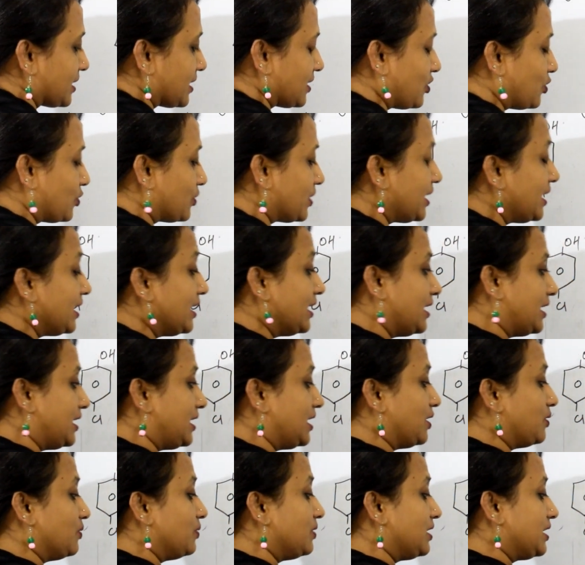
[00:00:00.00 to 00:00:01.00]
Okay,
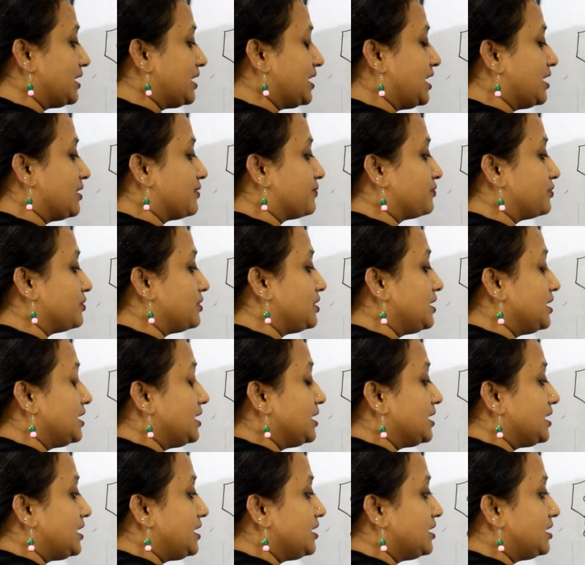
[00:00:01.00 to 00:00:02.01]
now careful
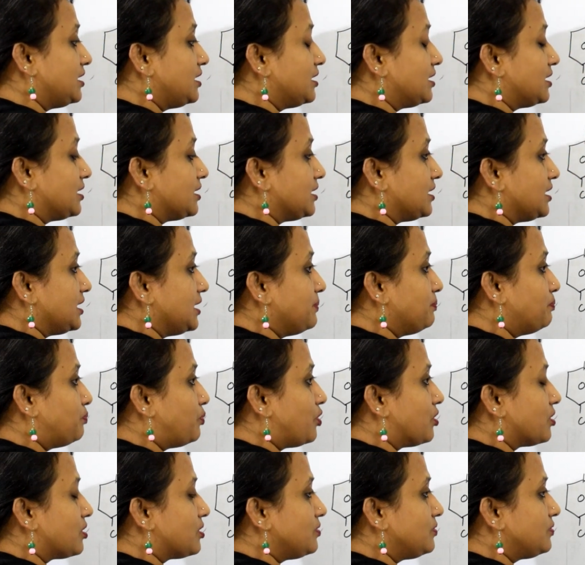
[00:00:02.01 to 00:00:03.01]
here,
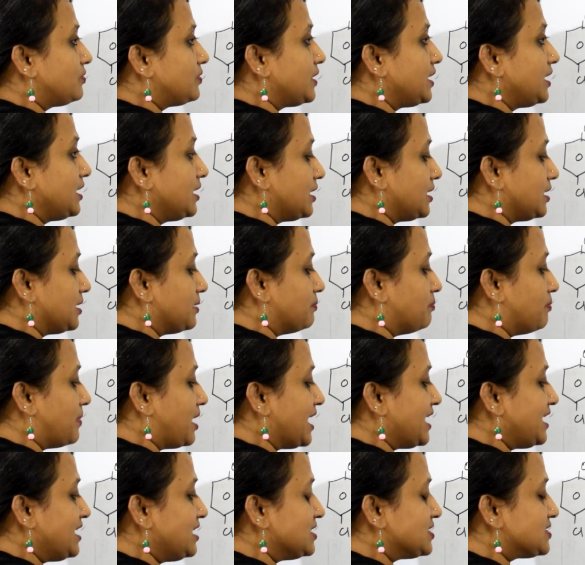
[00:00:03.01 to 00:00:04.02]
important thing,
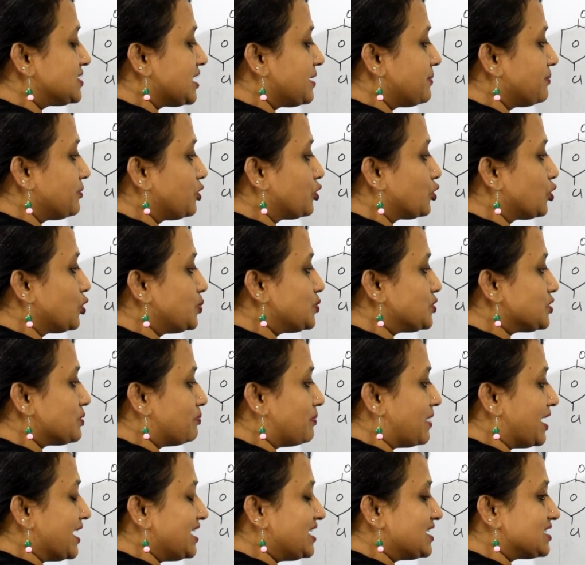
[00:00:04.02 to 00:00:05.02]
minus m groups or
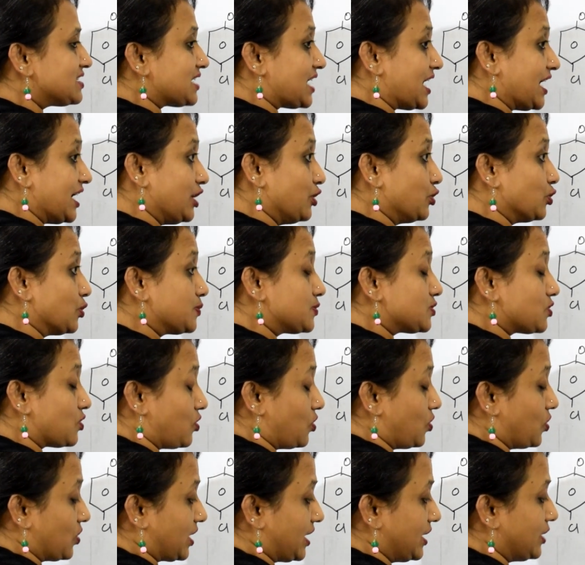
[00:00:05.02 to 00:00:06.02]
minus I groups,
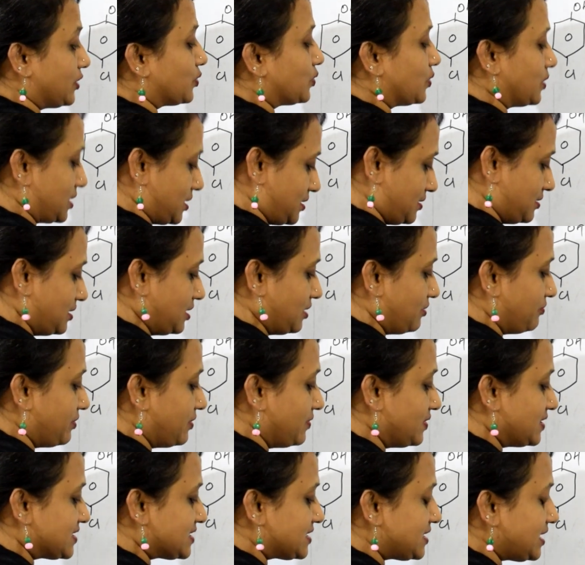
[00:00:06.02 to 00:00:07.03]
or I wrote, now we
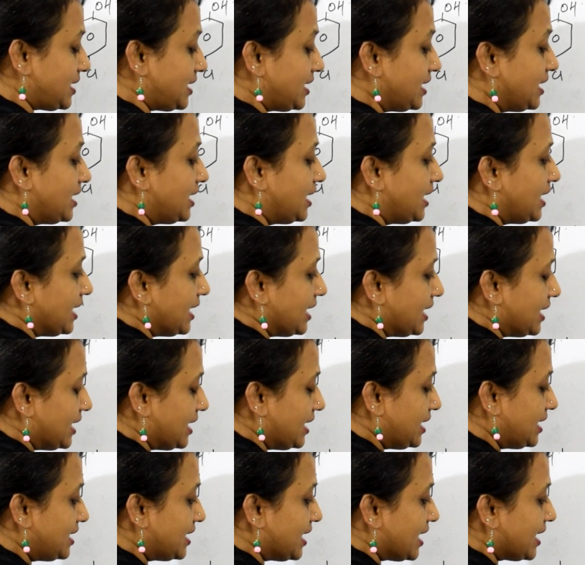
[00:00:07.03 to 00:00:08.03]
will see,
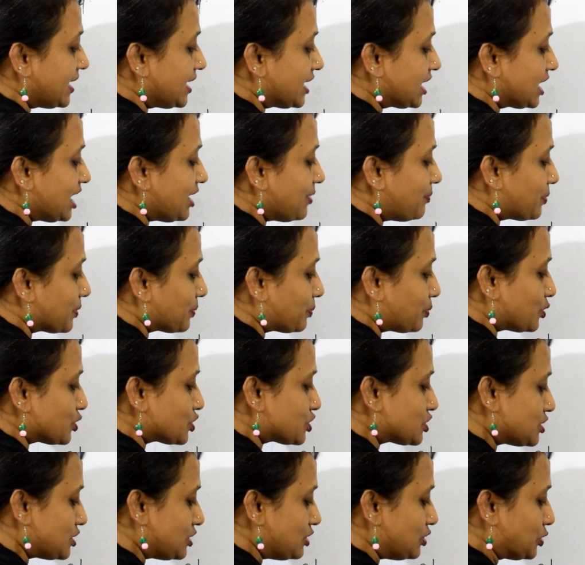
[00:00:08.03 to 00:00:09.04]
indirectly
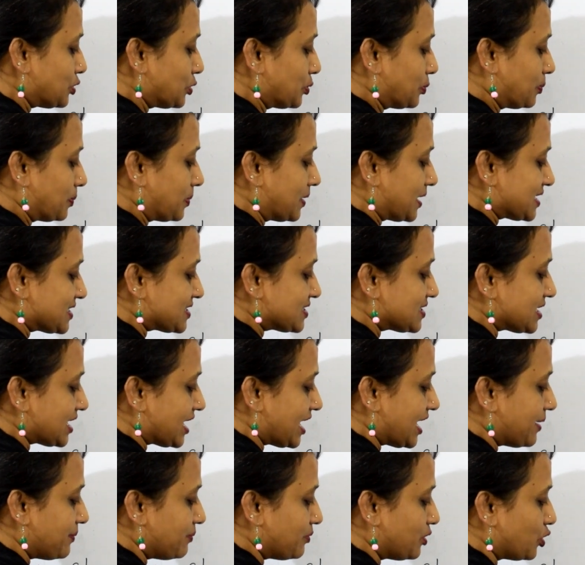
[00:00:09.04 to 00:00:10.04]
proportional to plus
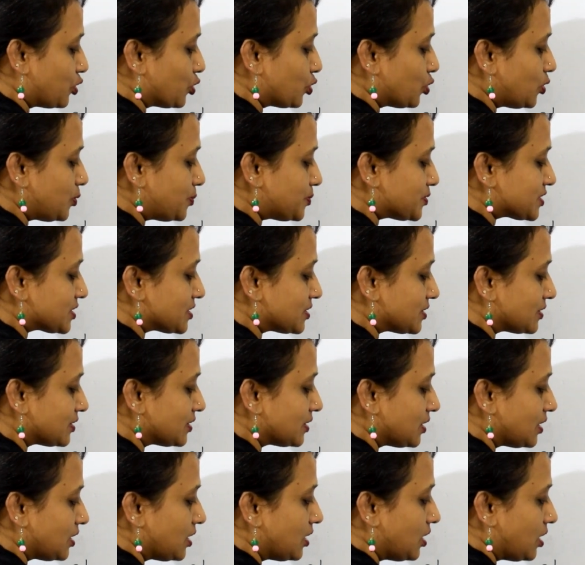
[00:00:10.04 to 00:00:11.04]
m groups
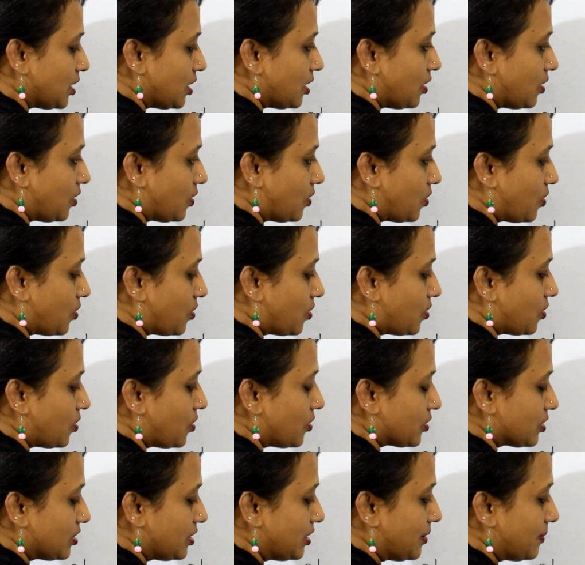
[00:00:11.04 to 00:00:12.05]

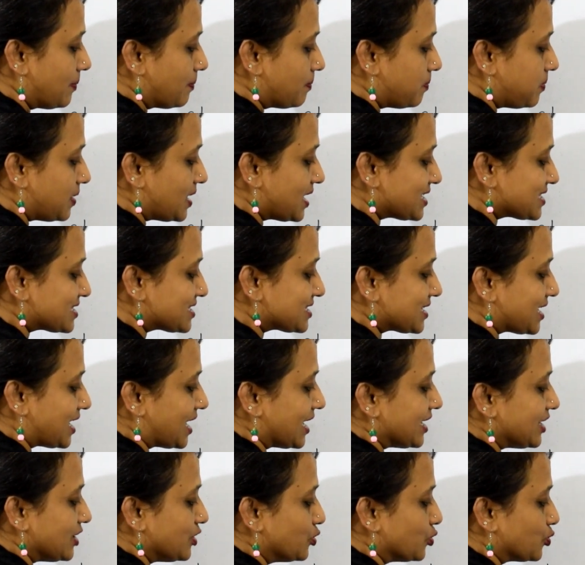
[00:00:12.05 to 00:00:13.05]
or plus
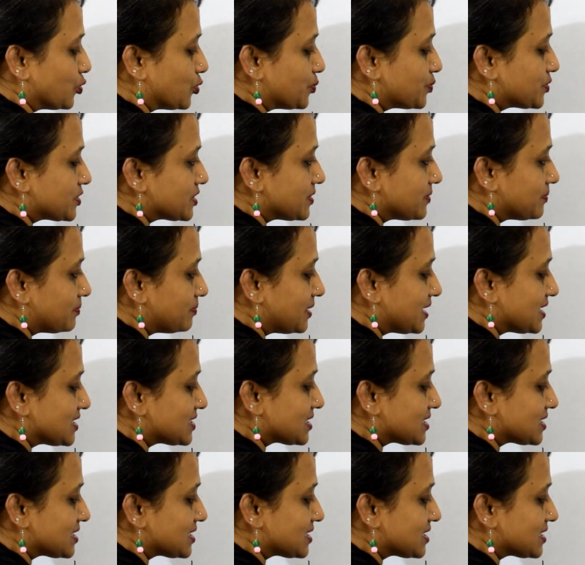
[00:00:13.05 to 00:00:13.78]
I groups.